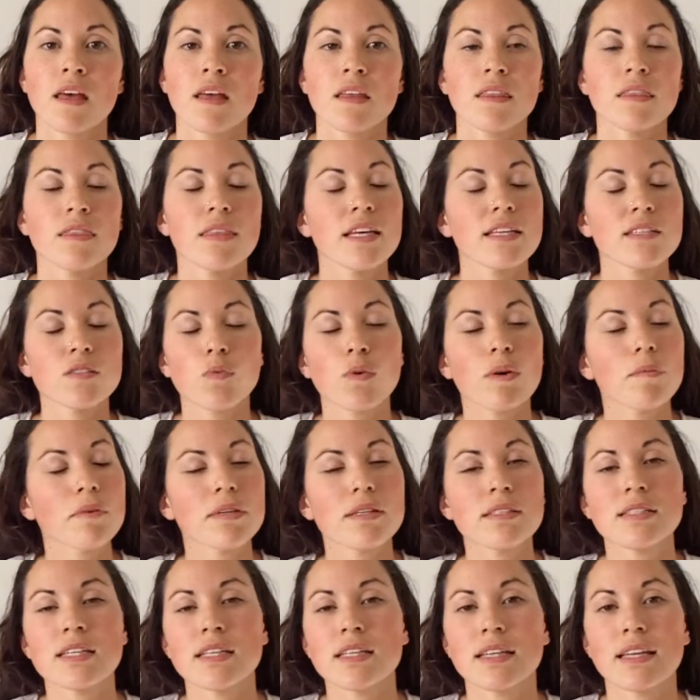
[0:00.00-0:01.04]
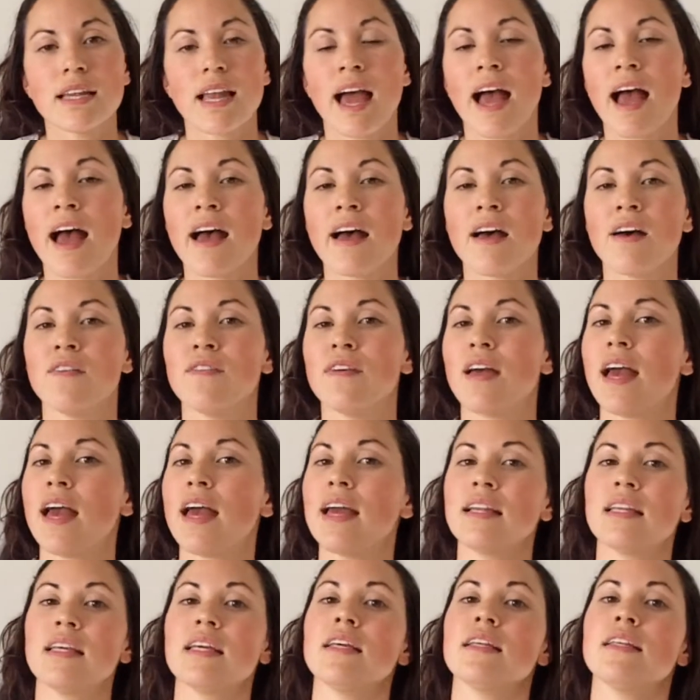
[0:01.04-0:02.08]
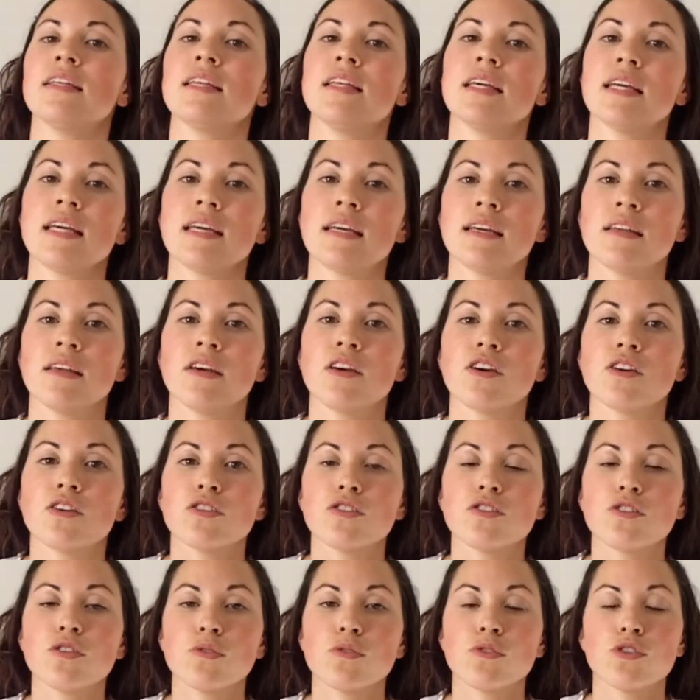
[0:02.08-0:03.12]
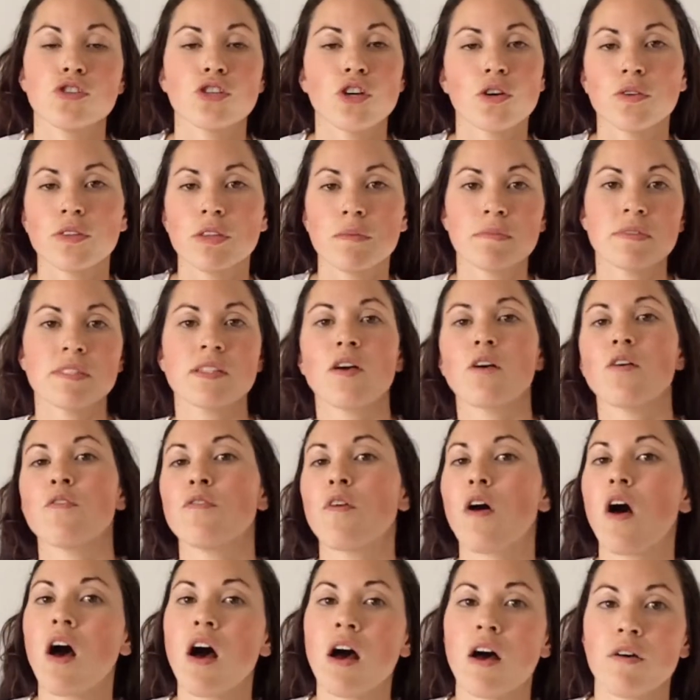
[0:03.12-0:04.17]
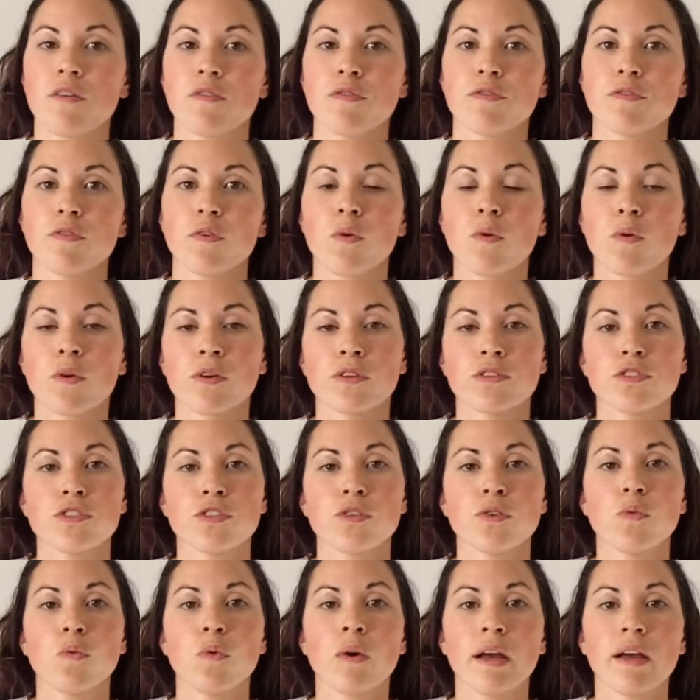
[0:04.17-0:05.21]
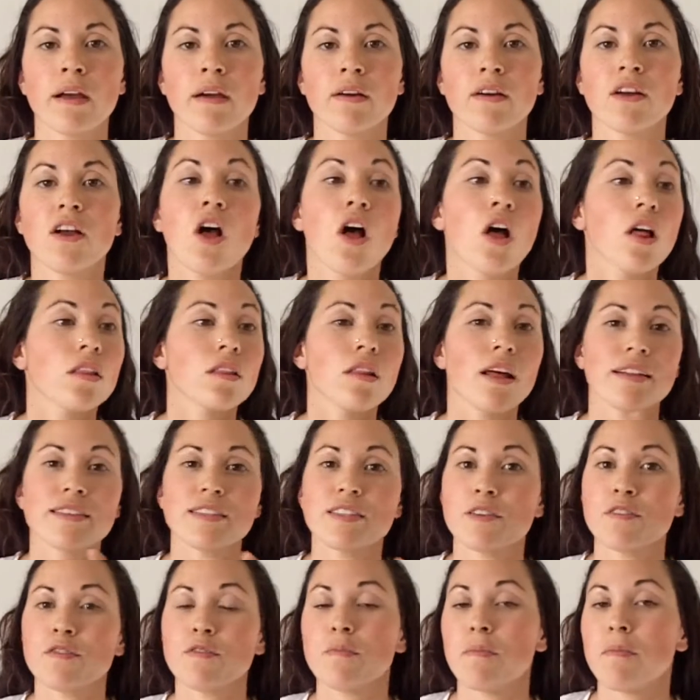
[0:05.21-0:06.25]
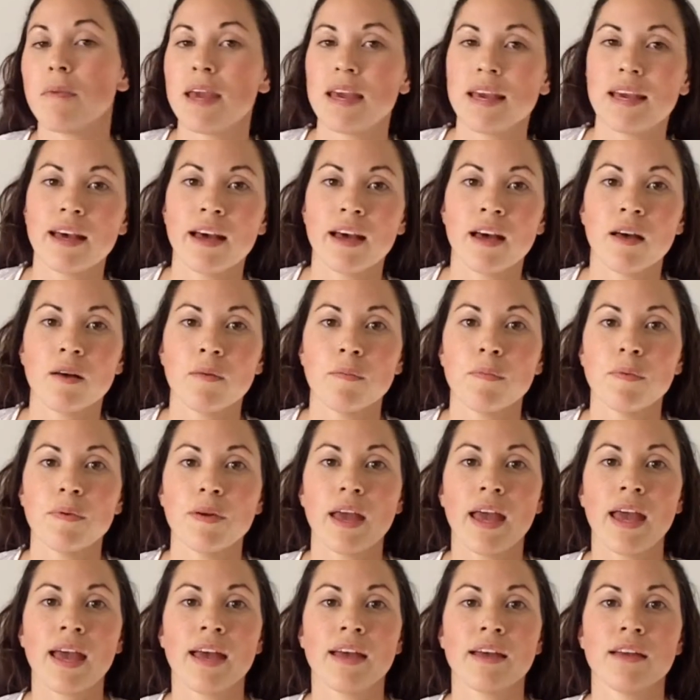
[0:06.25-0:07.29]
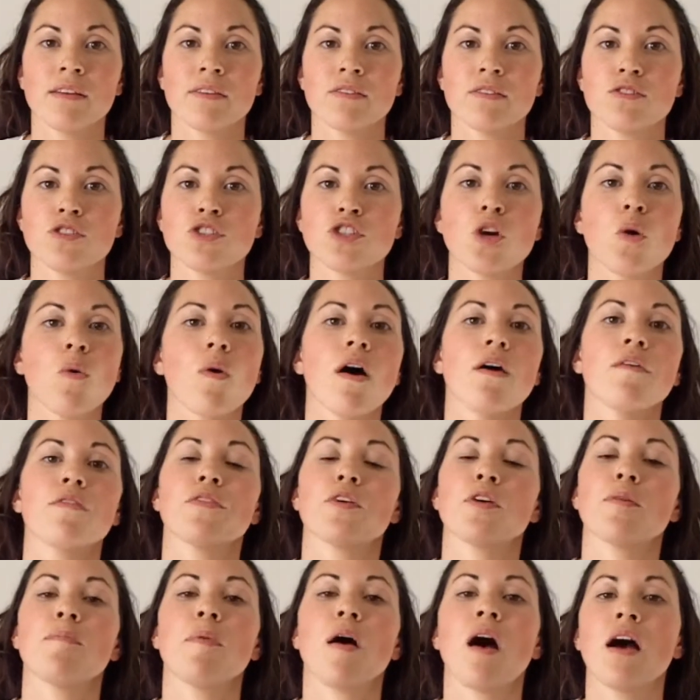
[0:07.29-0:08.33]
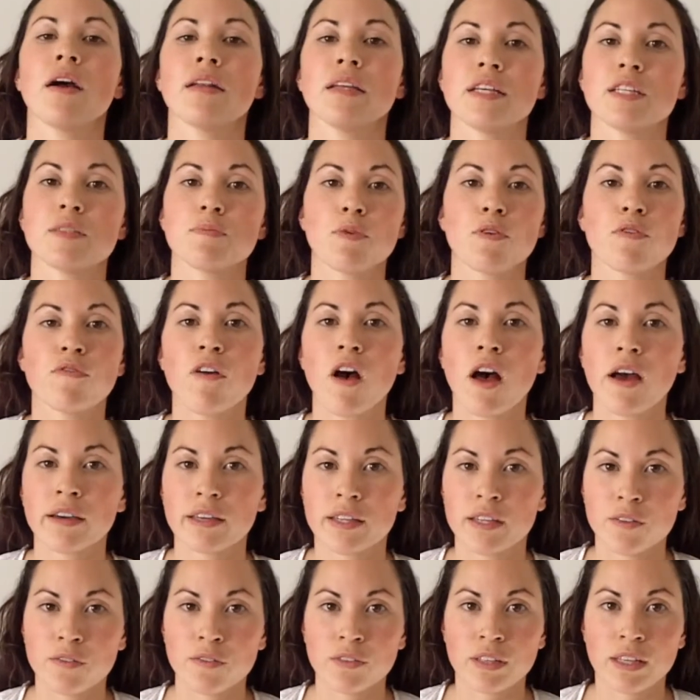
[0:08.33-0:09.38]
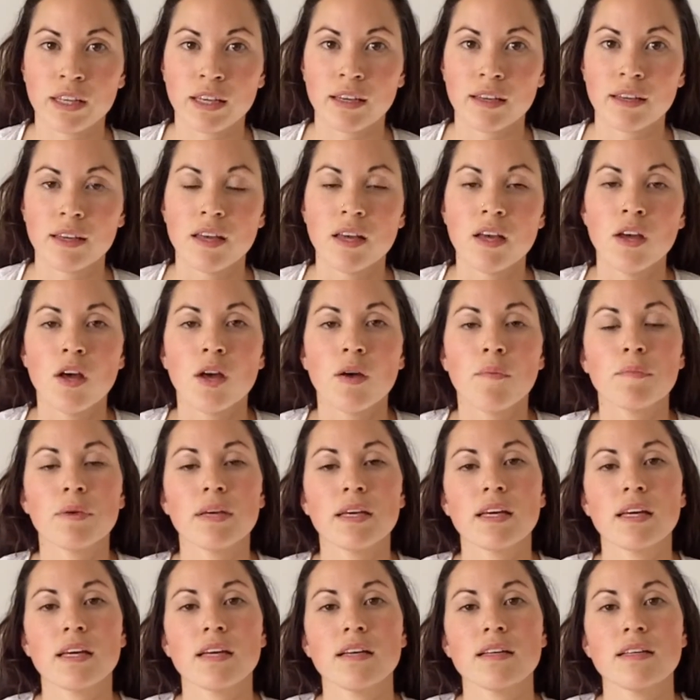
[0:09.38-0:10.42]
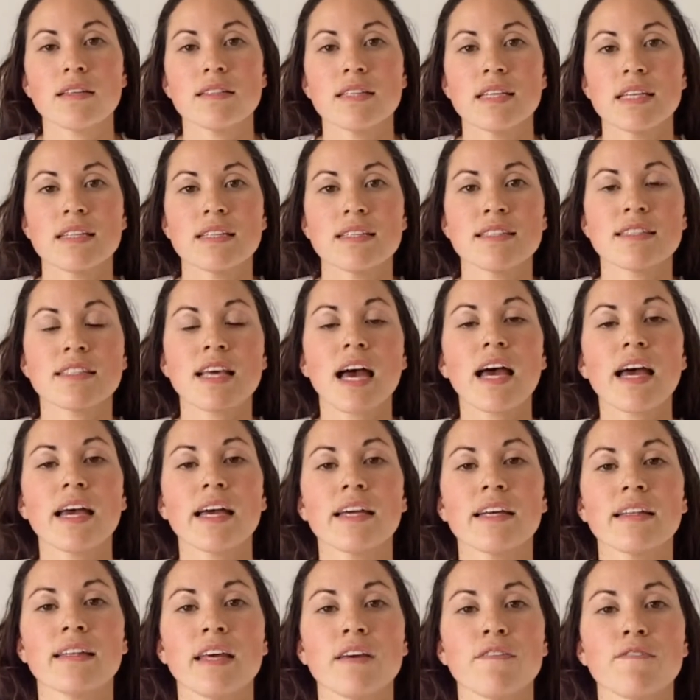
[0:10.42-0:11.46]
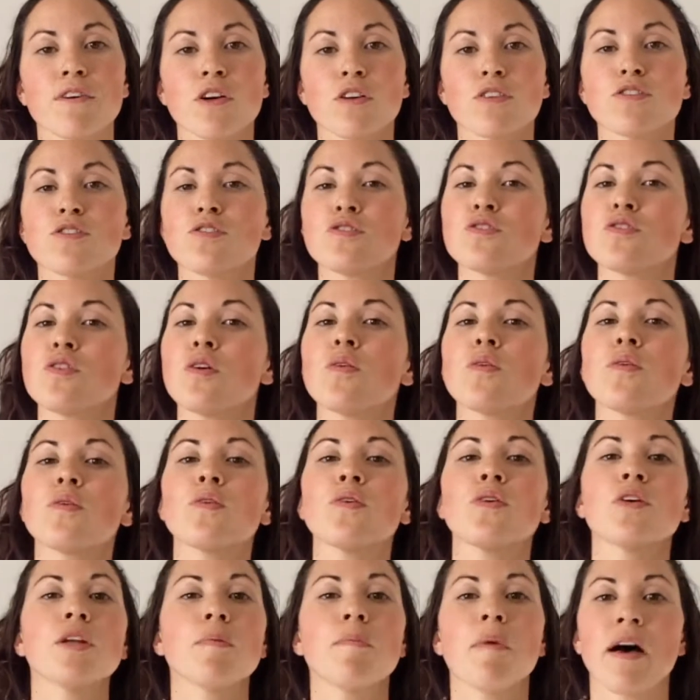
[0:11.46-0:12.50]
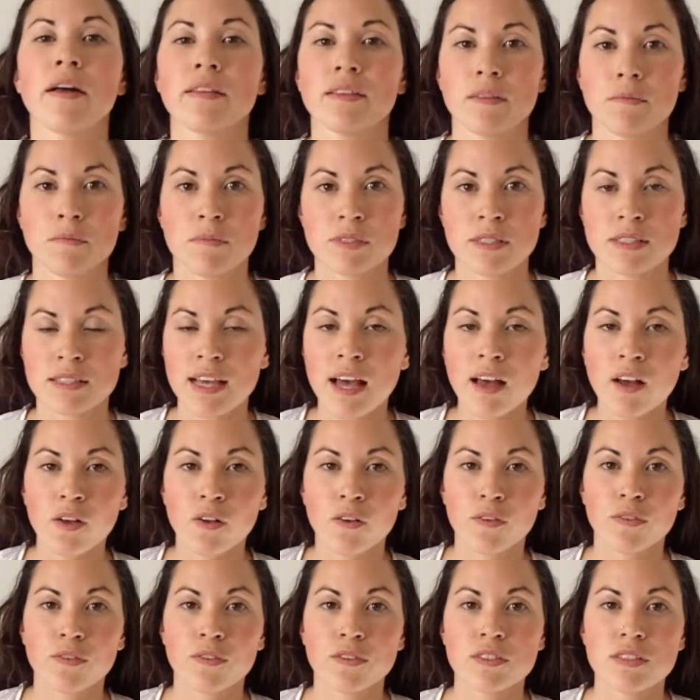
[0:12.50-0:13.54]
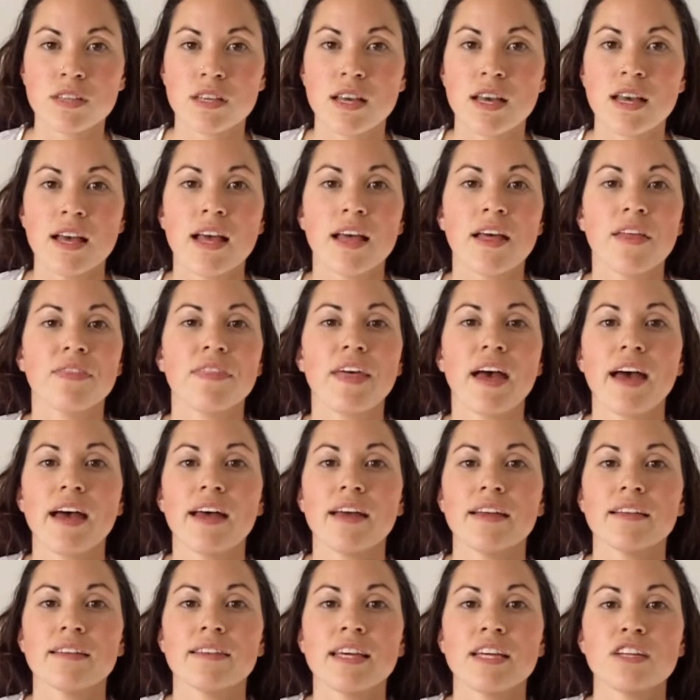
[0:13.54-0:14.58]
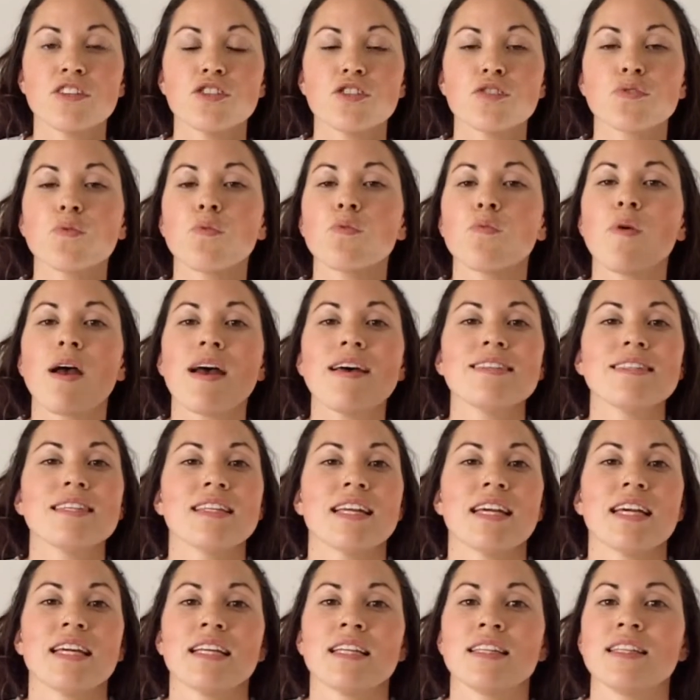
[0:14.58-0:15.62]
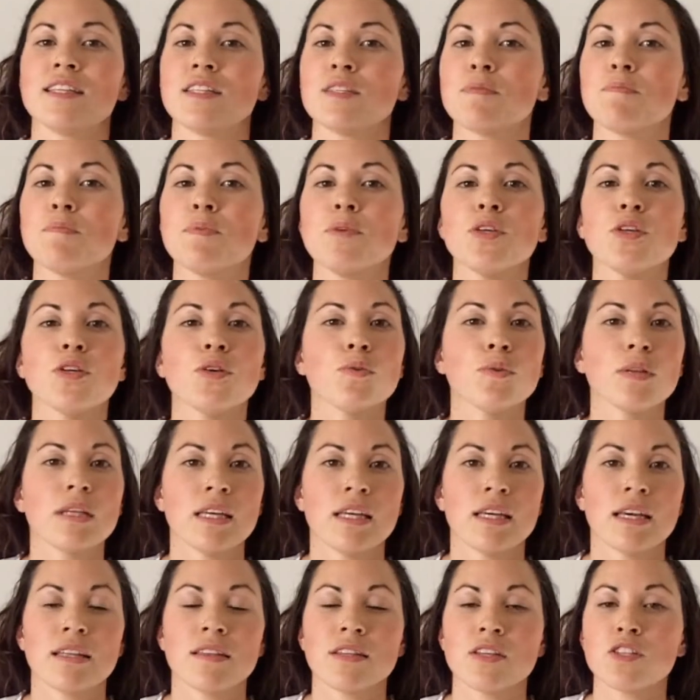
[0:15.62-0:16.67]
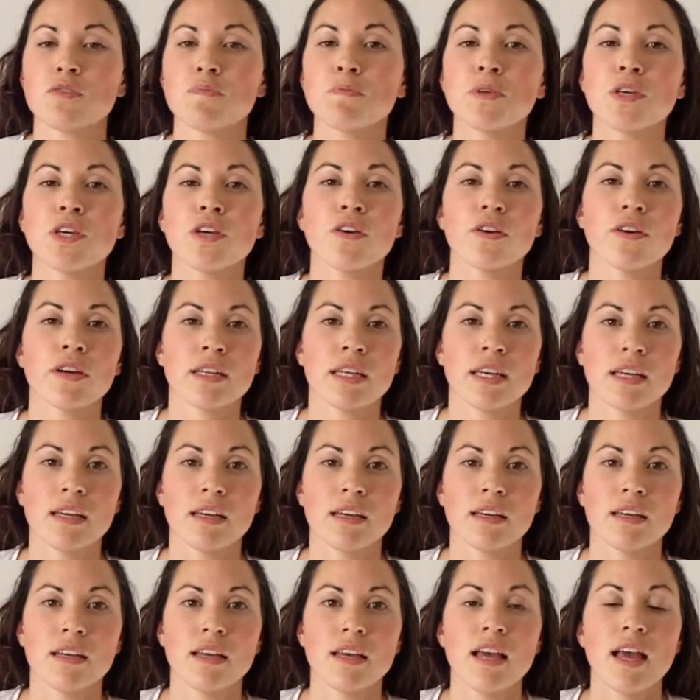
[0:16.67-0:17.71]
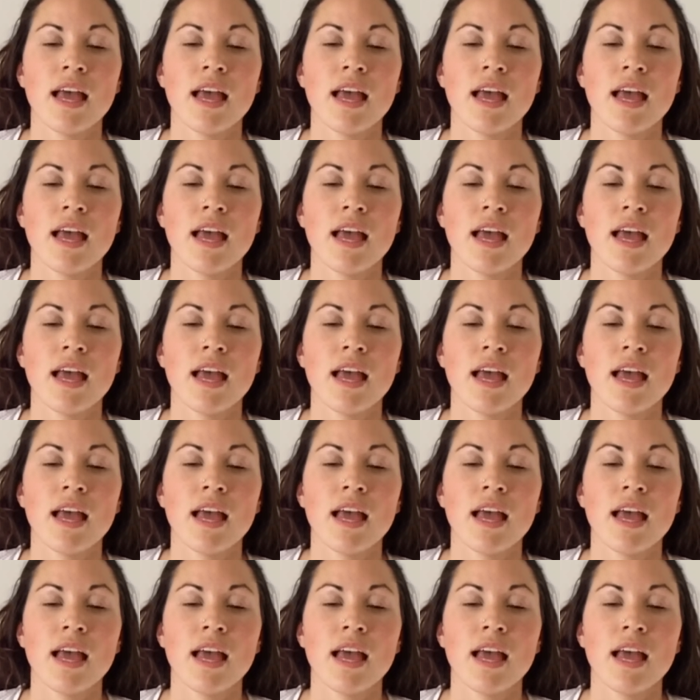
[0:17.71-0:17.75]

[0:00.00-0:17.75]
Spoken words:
These women didn't have any need to show themselves off or to wear lots of makeup and show off their bodies provocatively, because inside they felt so good about themselves that they just resonated this beauty and this purity.